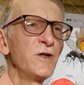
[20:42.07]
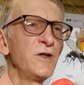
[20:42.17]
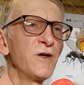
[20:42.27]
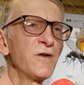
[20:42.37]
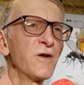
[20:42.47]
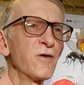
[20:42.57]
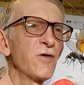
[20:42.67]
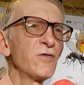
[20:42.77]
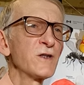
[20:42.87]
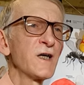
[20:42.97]
near the
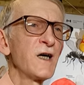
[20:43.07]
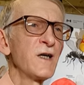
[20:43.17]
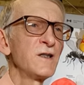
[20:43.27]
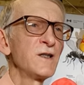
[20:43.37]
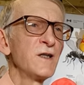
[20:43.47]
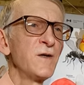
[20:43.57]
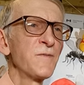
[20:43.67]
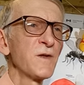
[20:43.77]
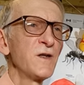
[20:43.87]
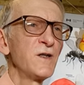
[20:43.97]
roadside,
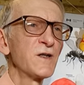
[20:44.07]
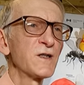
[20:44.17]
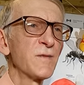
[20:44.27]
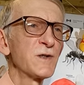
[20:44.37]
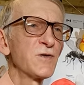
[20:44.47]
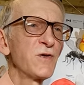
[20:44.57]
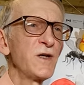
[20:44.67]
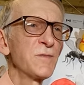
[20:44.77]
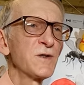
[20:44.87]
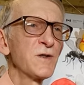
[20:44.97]
near some
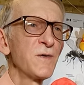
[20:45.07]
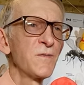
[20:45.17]
streams,